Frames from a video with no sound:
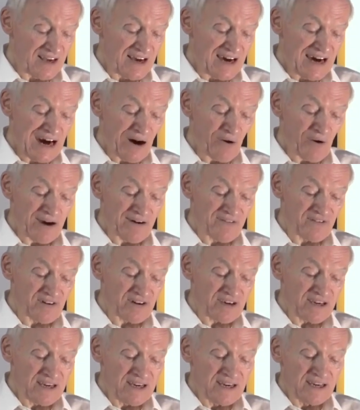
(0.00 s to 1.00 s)

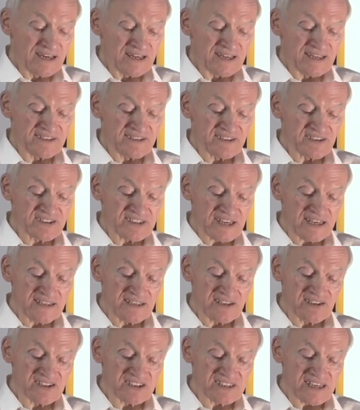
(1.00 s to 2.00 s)
However, it
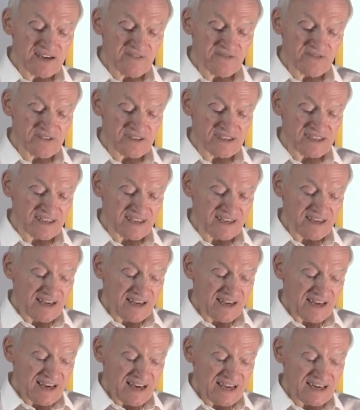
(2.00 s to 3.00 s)
descended safely,
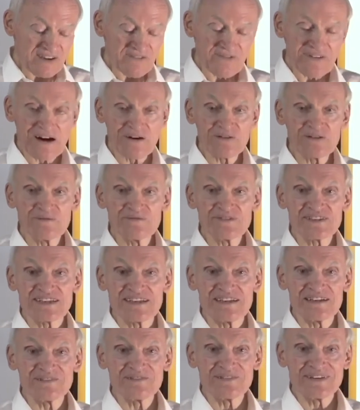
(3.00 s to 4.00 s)
and he found
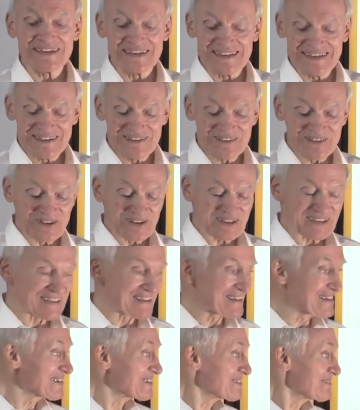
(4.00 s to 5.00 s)
himself in
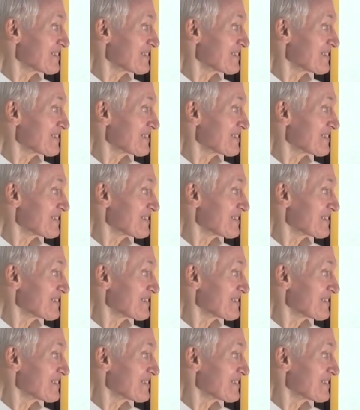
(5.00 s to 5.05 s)
Turkey.